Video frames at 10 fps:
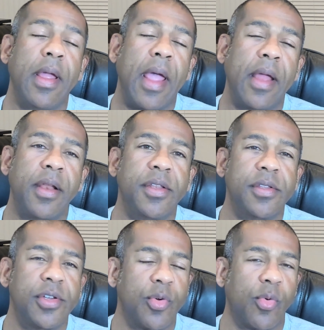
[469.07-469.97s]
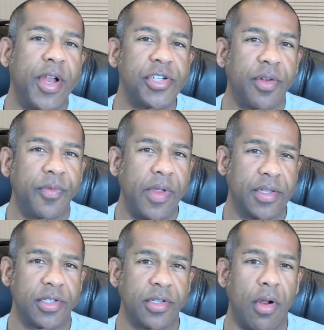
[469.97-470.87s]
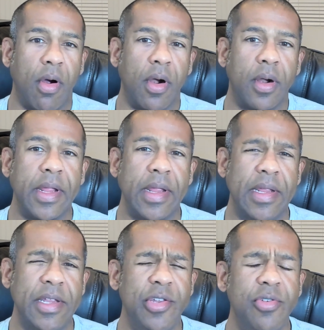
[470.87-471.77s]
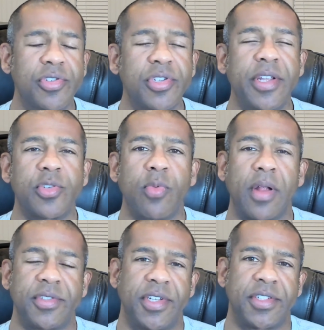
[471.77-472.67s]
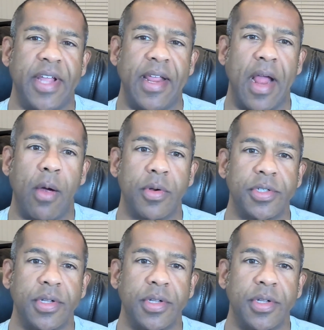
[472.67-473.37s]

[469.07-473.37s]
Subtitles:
and the duration of insulin R usually is around 6 to 8 hours.